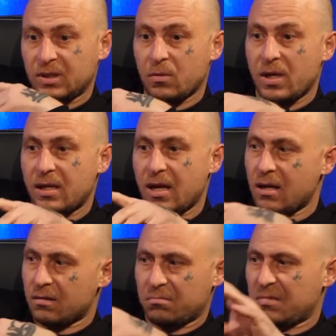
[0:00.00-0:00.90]
So I went
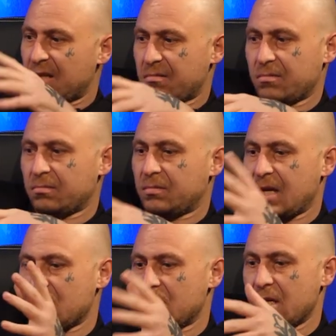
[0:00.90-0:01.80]
there and
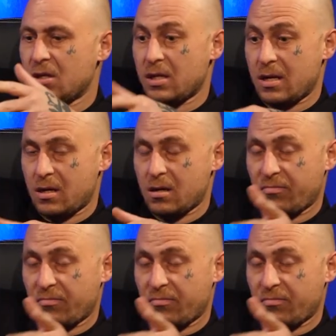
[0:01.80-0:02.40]
cancelled DJ and that,